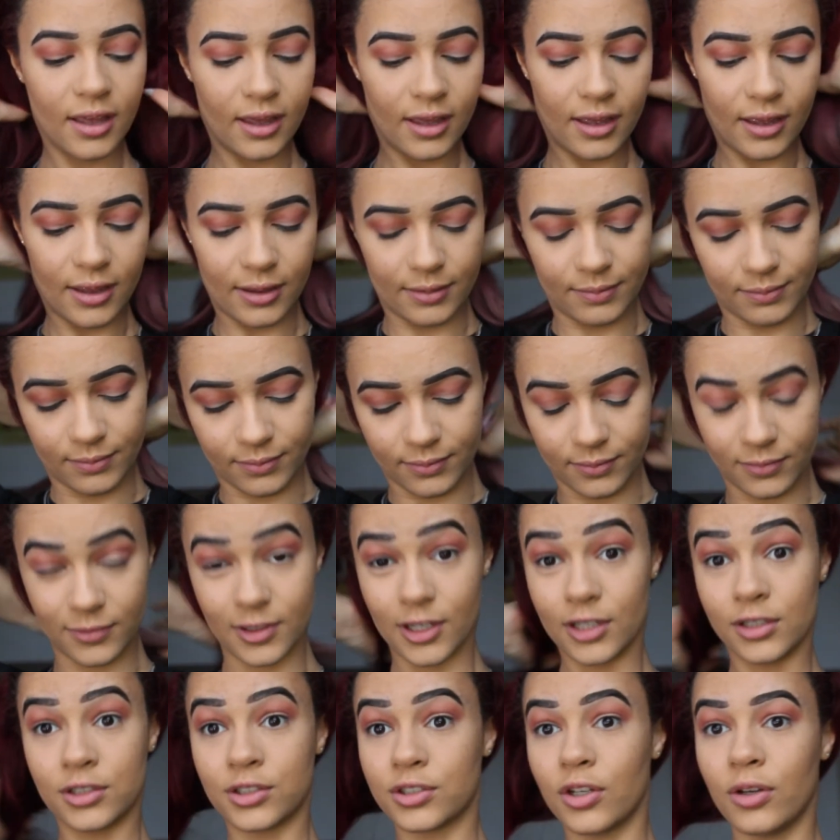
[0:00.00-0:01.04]

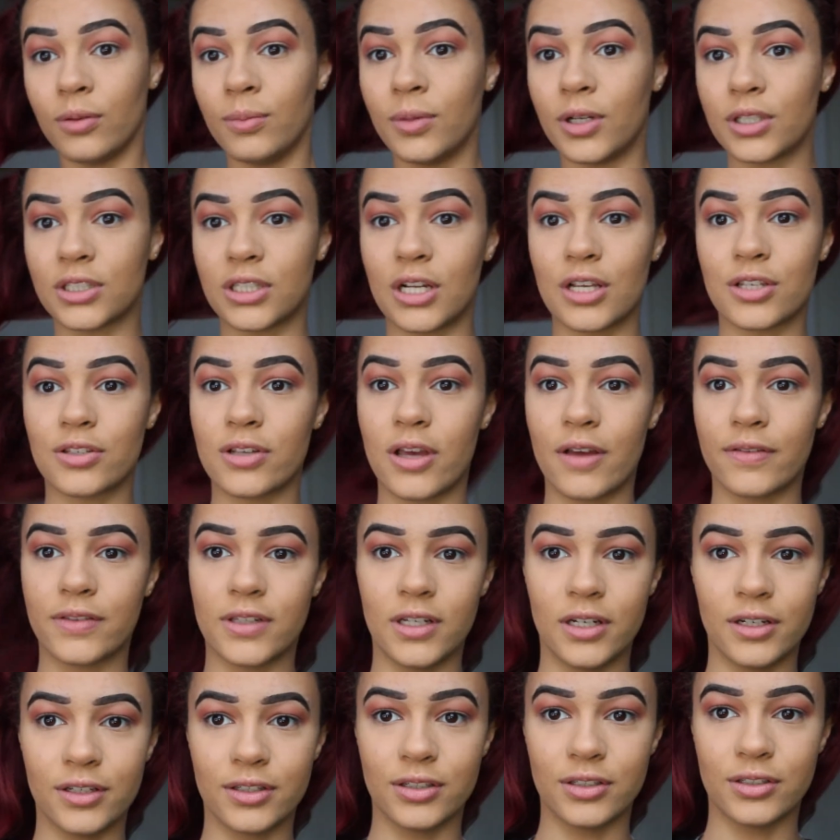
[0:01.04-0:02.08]
There's so much I still have
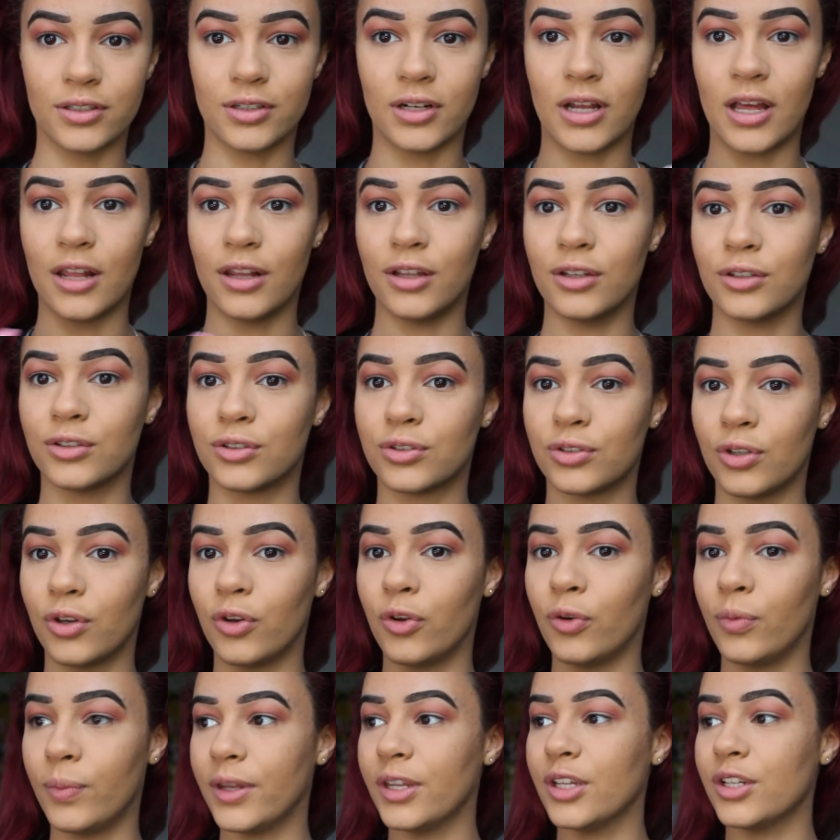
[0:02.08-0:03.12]
to listen to. Like, there's
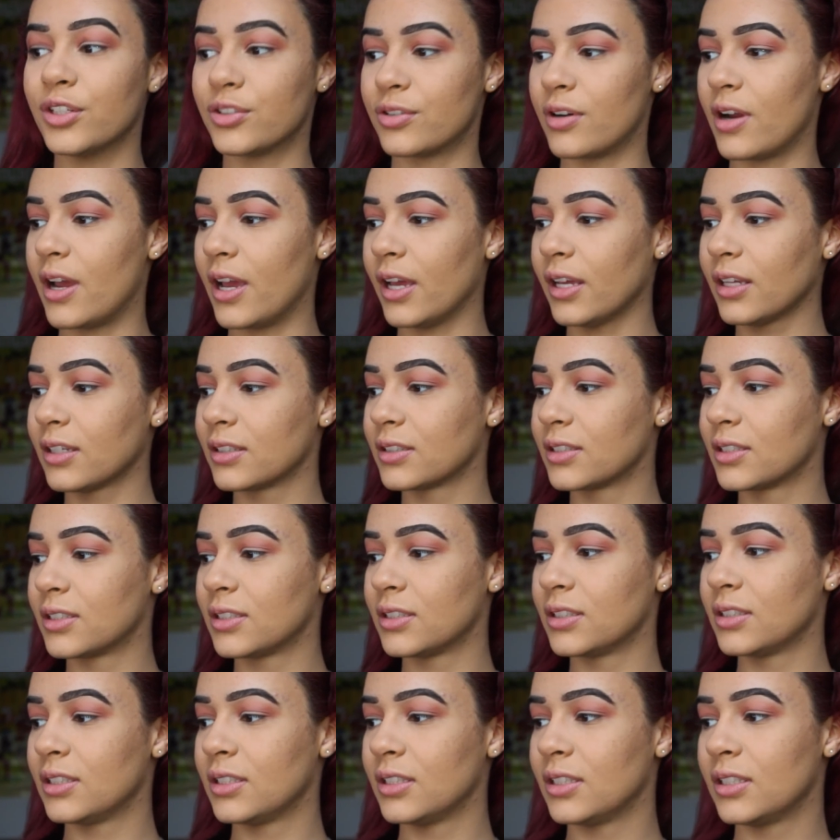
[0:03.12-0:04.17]
so many tracks.
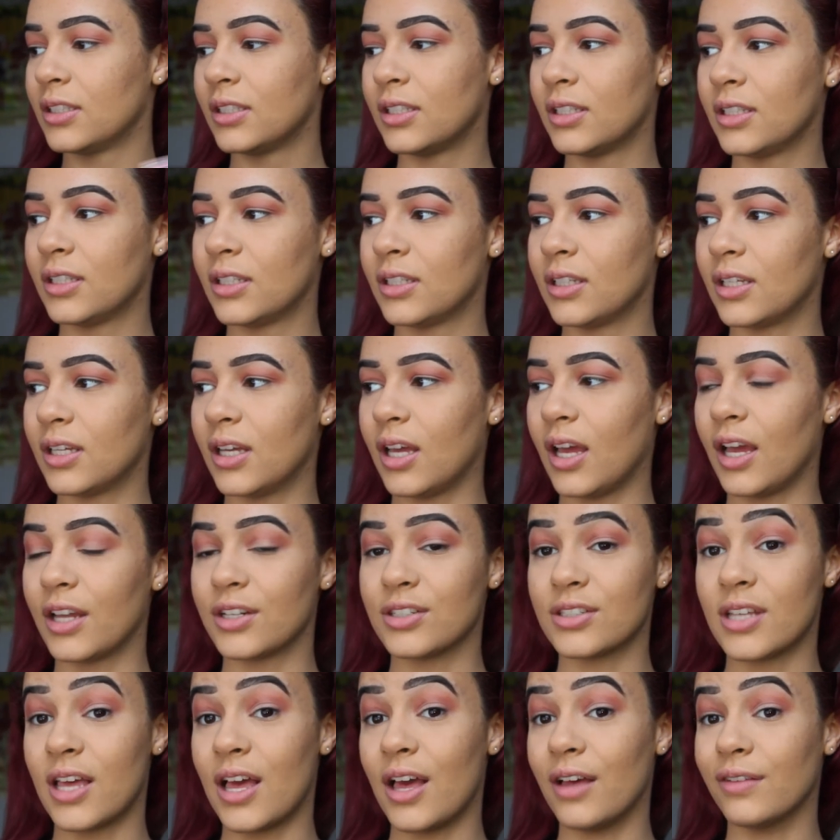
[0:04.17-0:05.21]
I
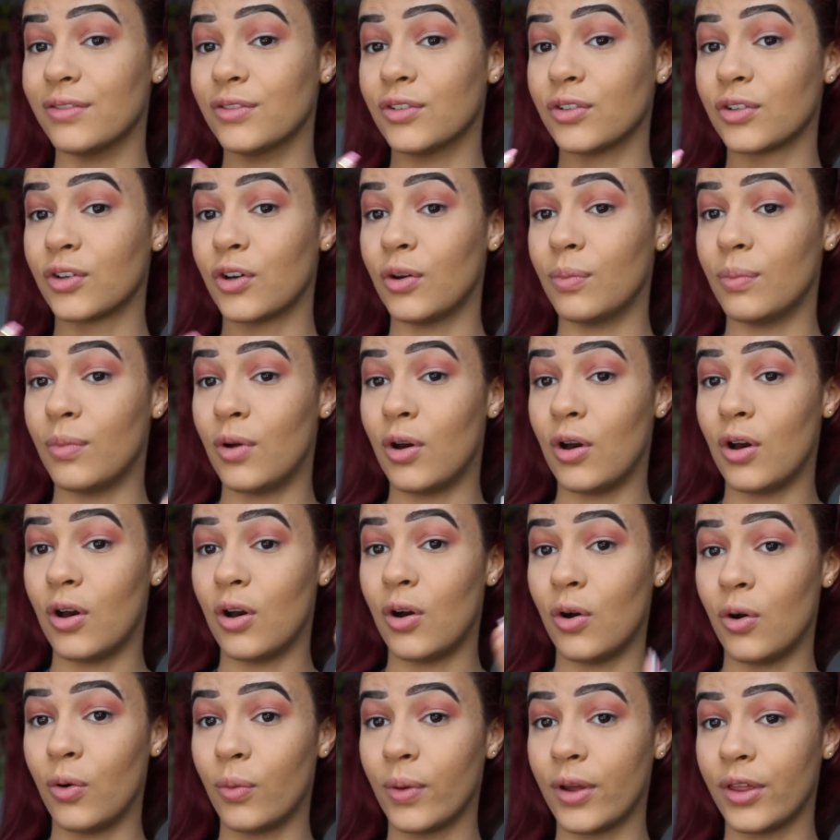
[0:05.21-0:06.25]
just have not got my
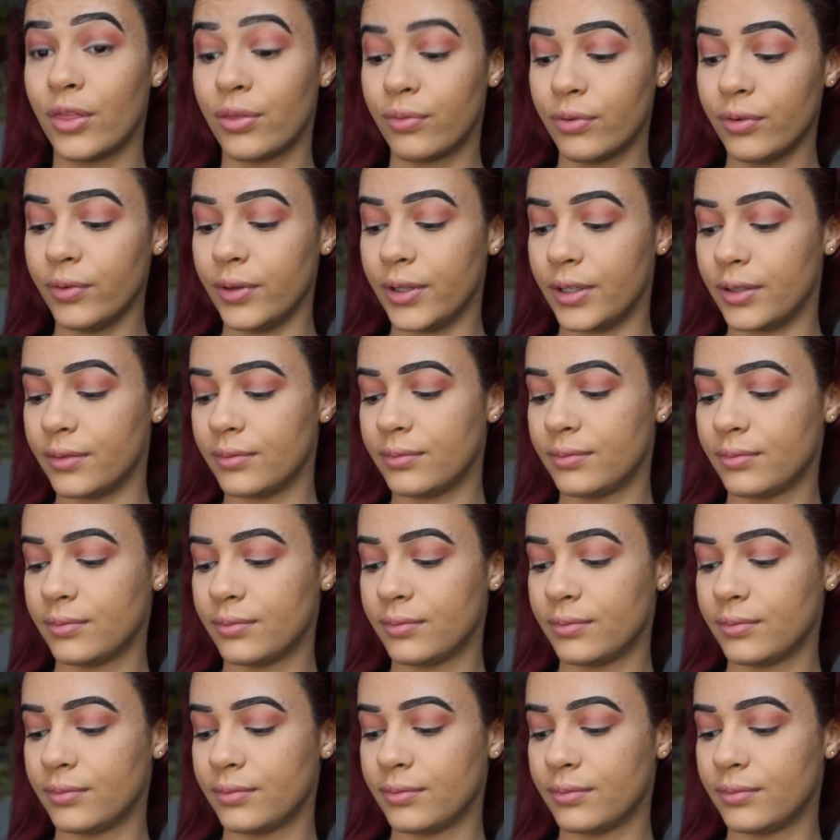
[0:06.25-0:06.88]
whole way through it.